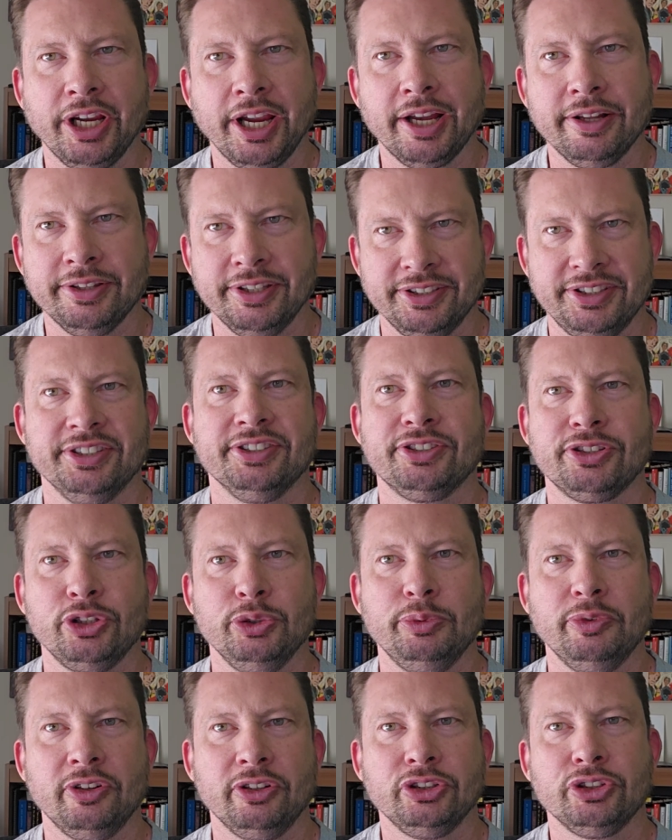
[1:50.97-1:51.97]
check out this
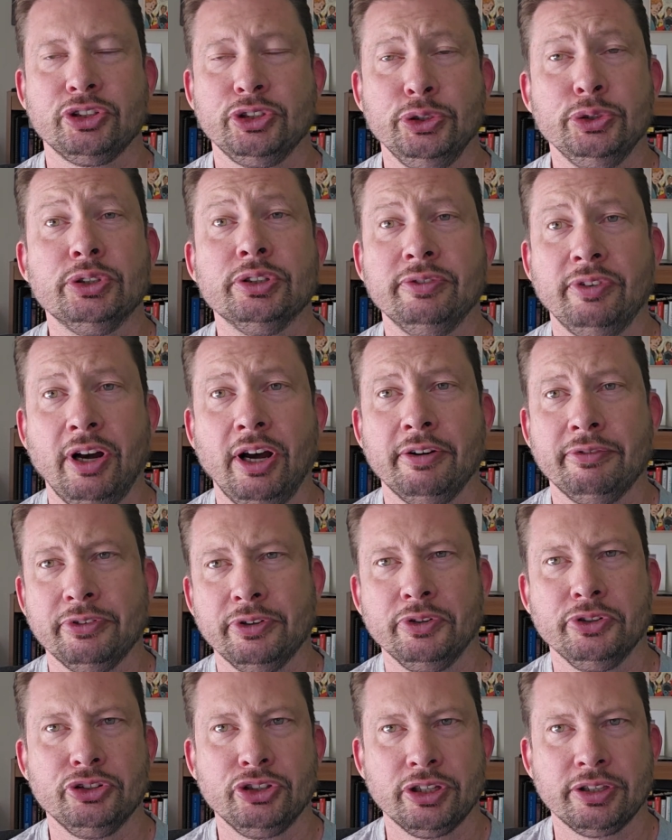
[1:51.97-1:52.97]
exclusive
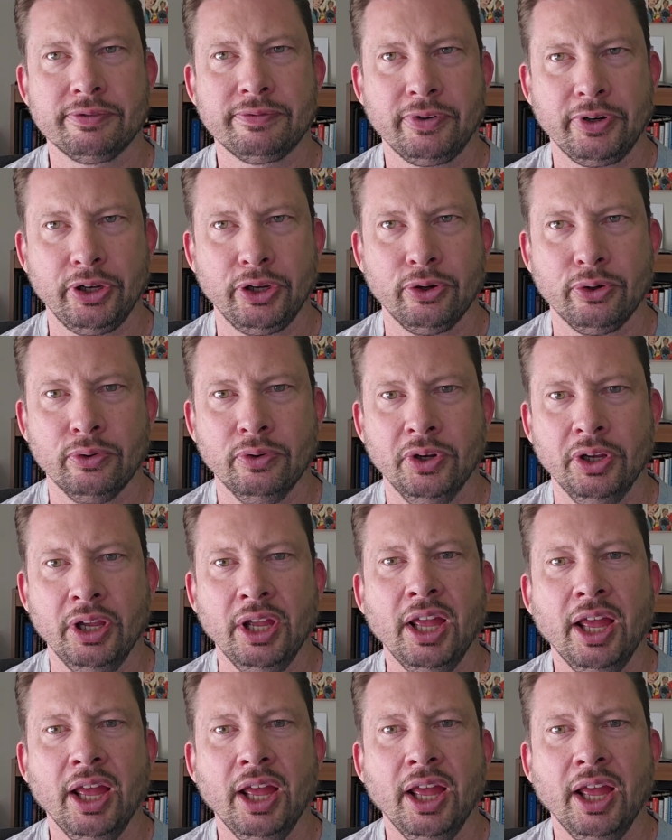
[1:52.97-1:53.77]
offer just for you.